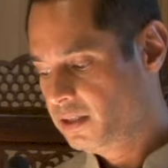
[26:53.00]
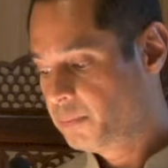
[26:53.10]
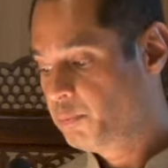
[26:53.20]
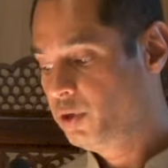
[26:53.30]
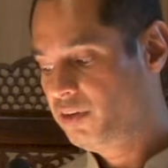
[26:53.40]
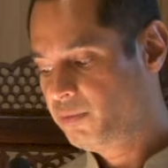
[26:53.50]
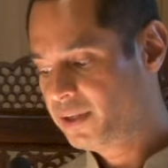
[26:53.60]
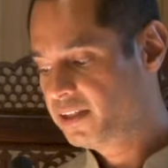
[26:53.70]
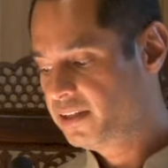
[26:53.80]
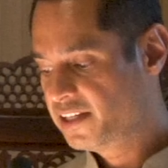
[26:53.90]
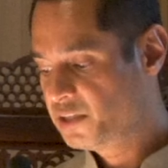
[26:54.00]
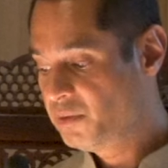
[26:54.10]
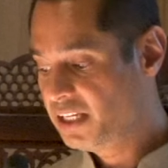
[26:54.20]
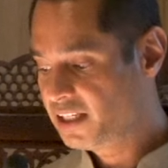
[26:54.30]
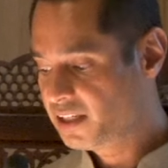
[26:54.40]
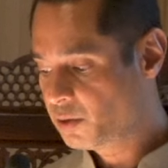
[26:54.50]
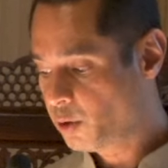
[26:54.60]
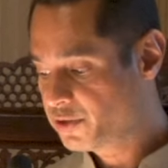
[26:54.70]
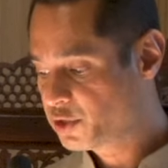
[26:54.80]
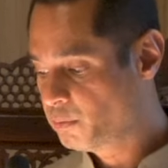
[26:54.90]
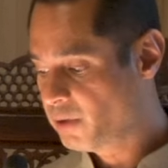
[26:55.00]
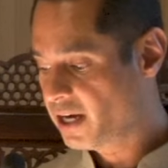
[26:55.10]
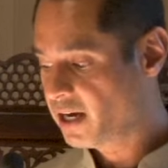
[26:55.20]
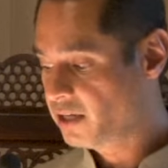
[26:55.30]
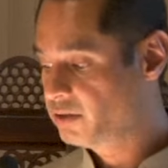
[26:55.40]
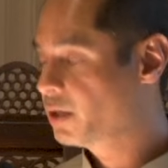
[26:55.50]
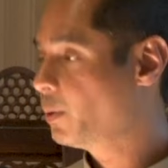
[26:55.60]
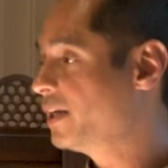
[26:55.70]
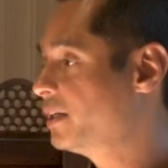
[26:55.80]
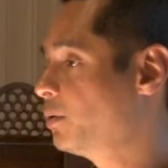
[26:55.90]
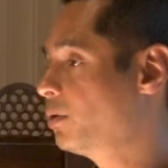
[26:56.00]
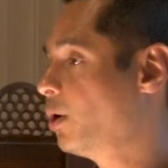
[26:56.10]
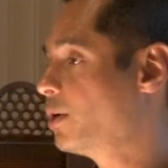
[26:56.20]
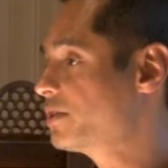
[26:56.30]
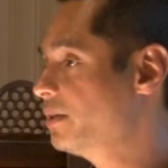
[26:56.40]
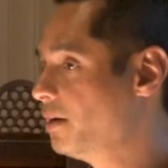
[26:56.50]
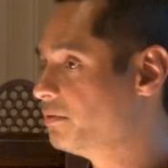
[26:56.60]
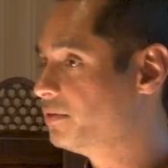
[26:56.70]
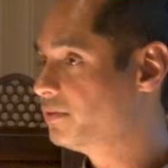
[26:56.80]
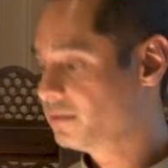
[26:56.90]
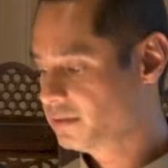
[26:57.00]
The pull of watan is mediated also by unrequited or lost love.